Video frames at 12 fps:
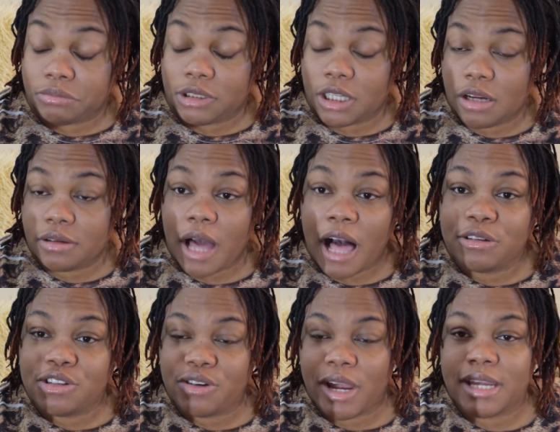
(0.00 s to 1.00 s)
Sure, I'll
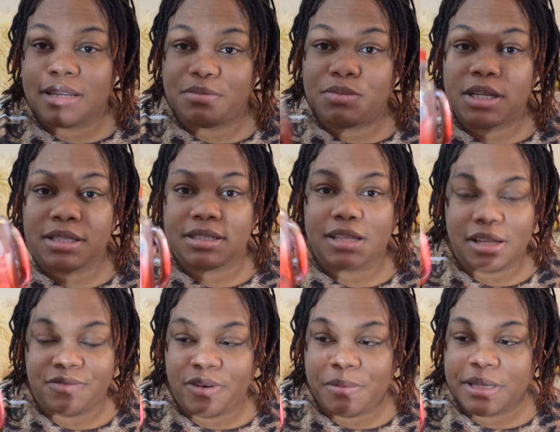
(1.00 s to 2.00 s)
try it, but
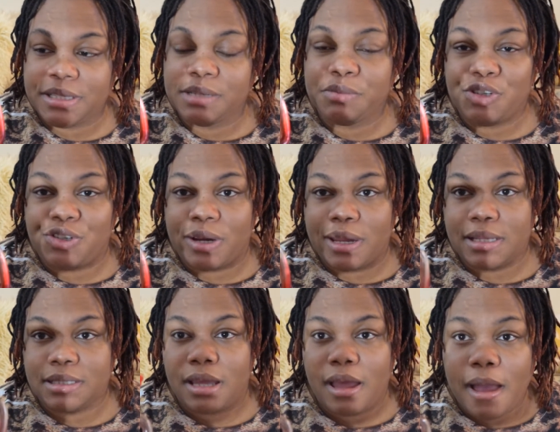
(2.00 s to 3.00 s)
from a tea may drink
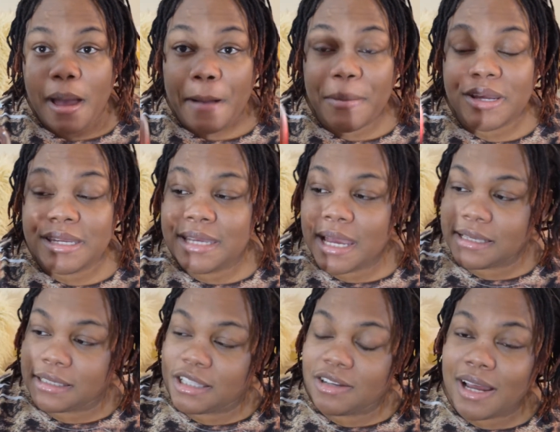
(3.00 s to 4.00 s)
it. But
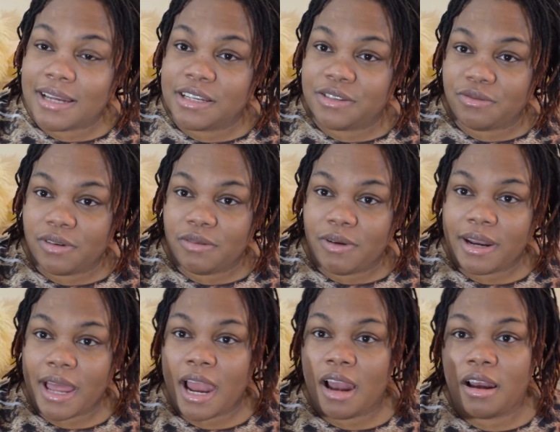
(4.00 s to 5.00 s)
yes, look at this red one.
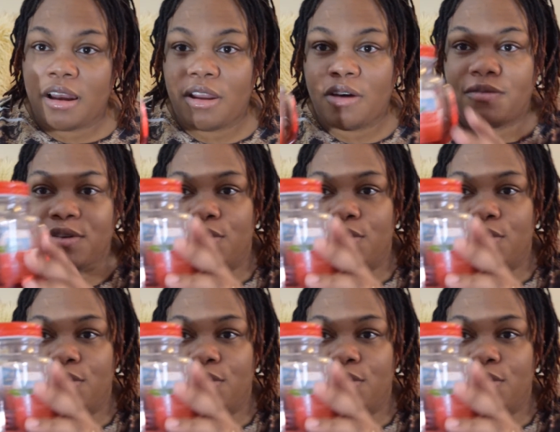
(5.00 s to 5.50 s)
I love the